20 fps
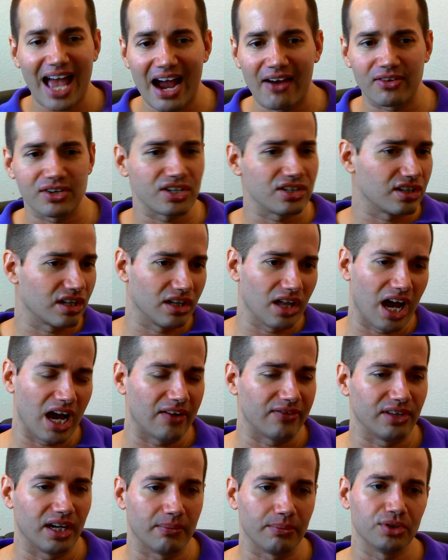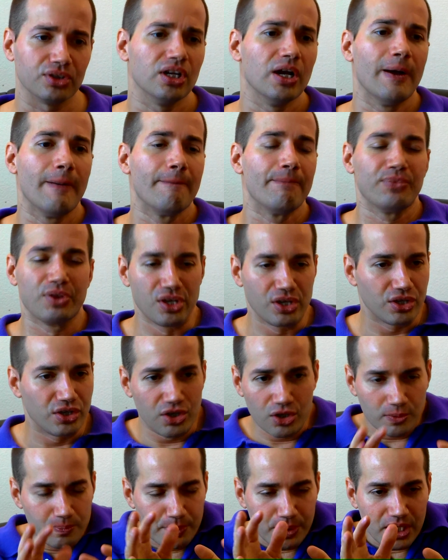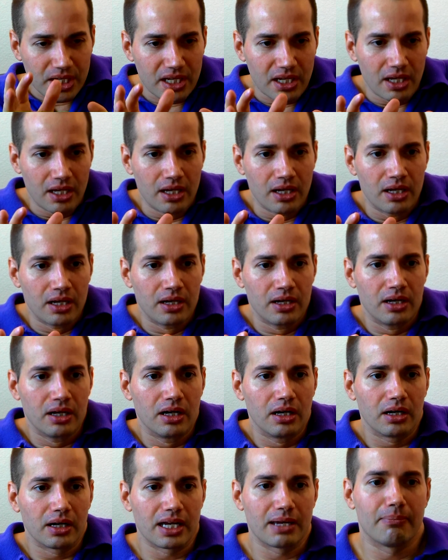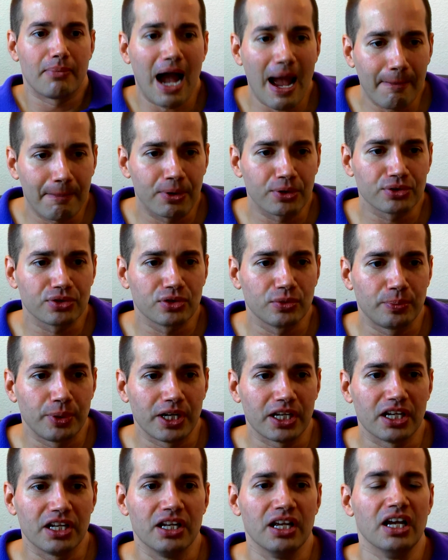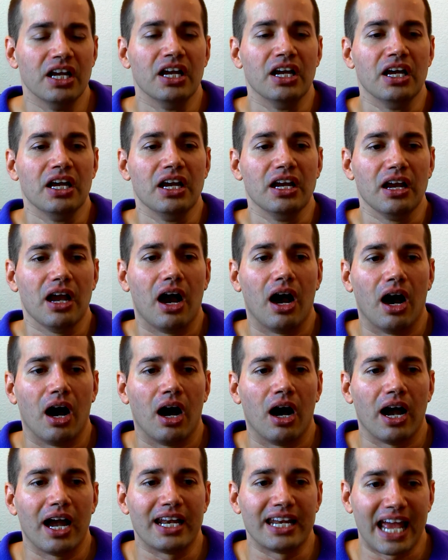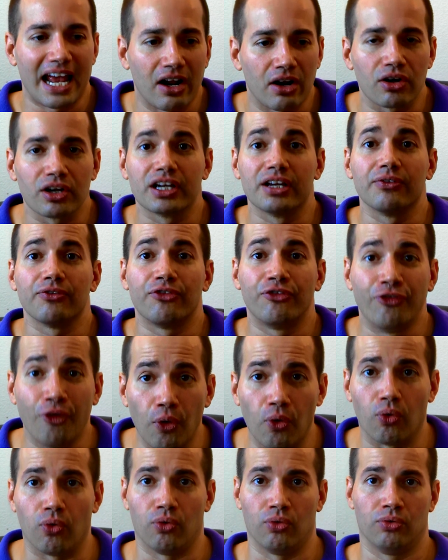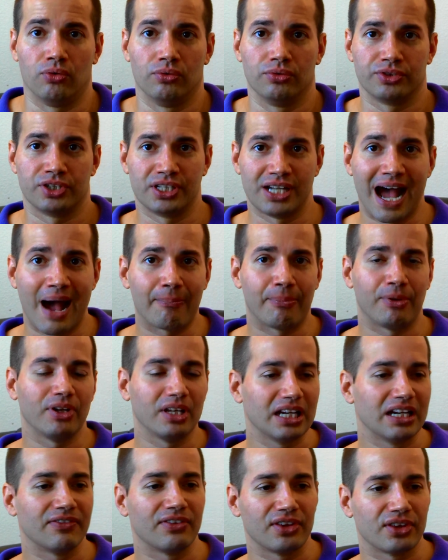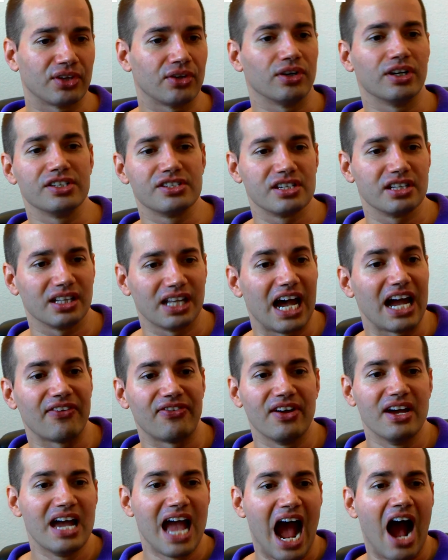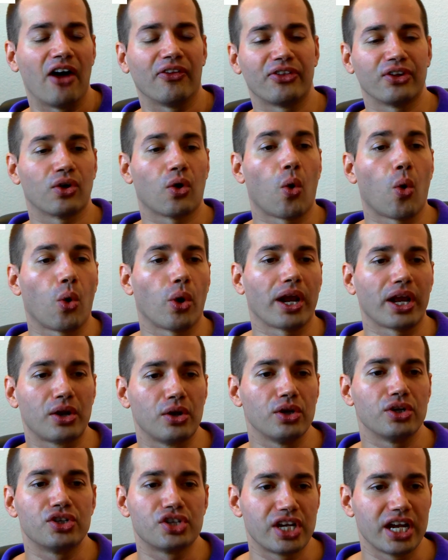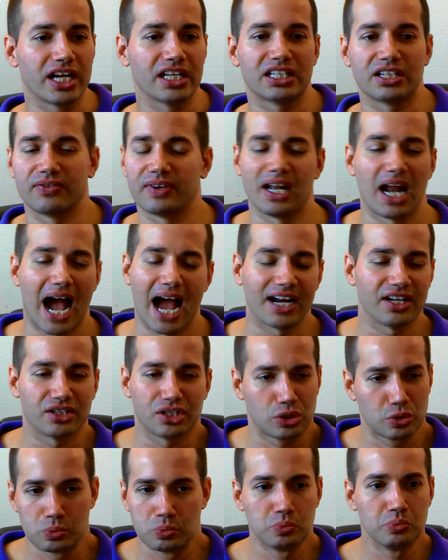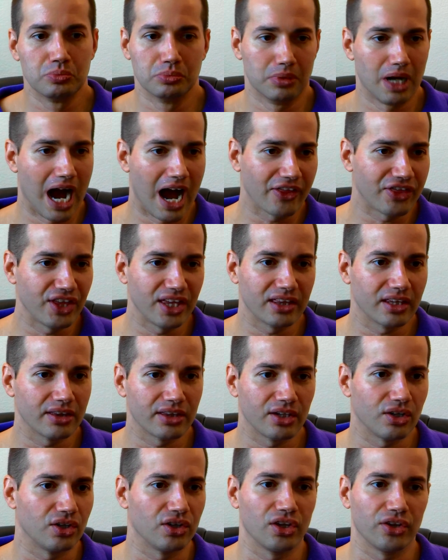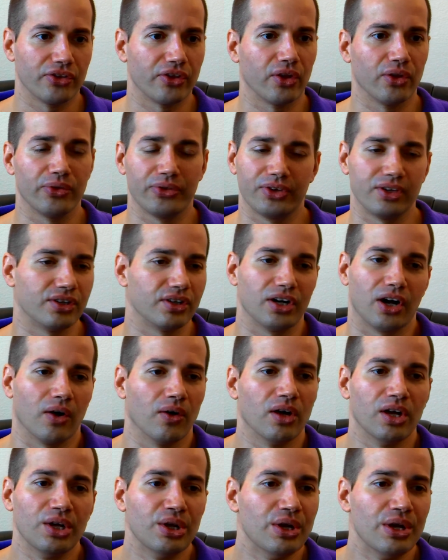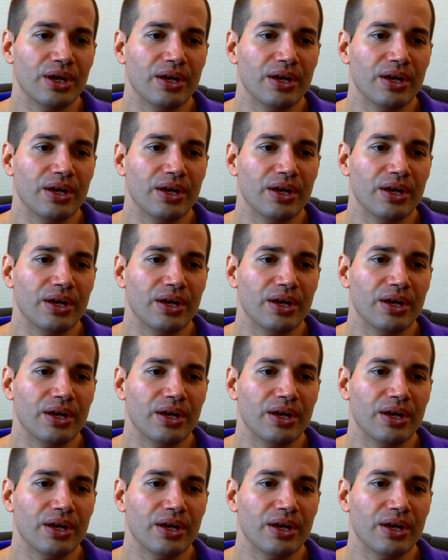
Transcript: of averages and the law of numbers, you'd be, in my personal opinion, an arrogant fool to not believe that there isn't life out there or a good chance of it. I think that